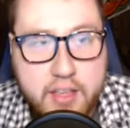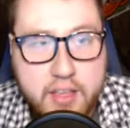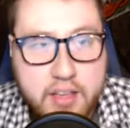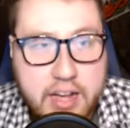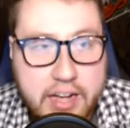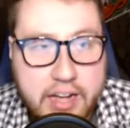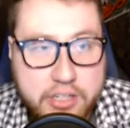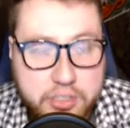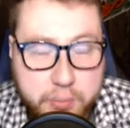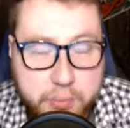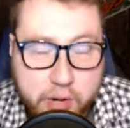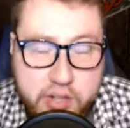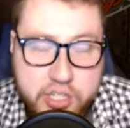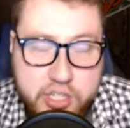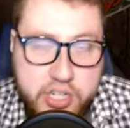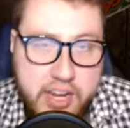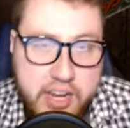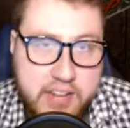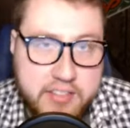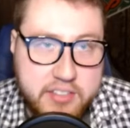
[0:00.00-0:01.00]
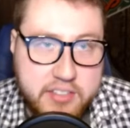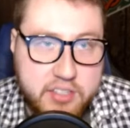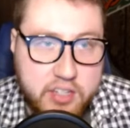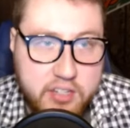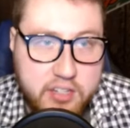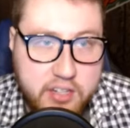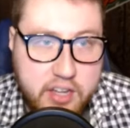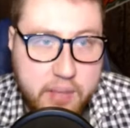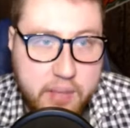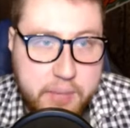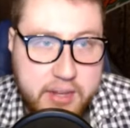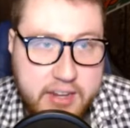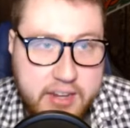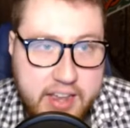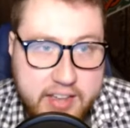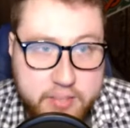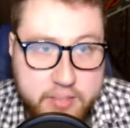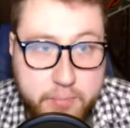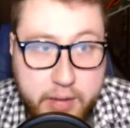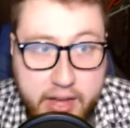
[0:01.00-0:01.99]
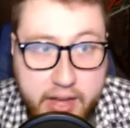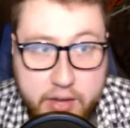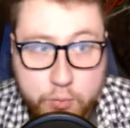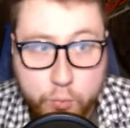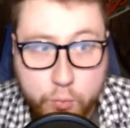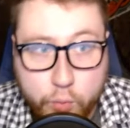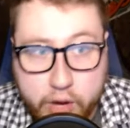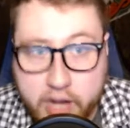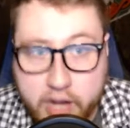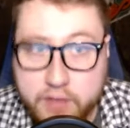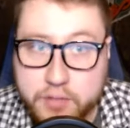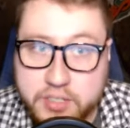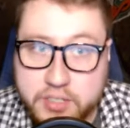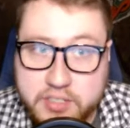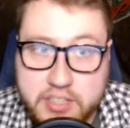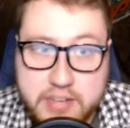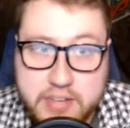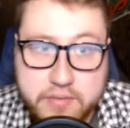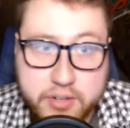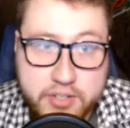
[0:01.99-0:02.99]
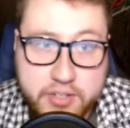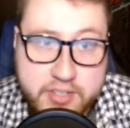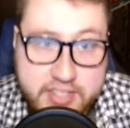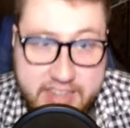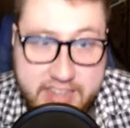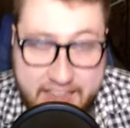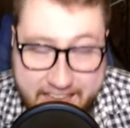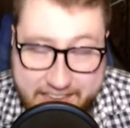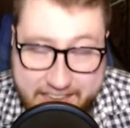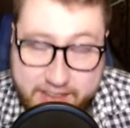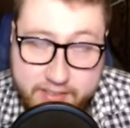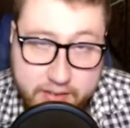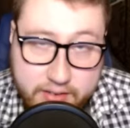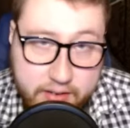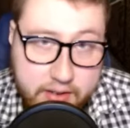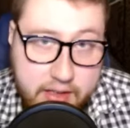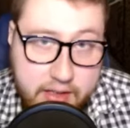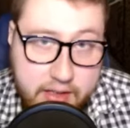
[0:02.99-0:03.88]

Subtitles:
Jamar Chase is going to come in as my wide receiver 10,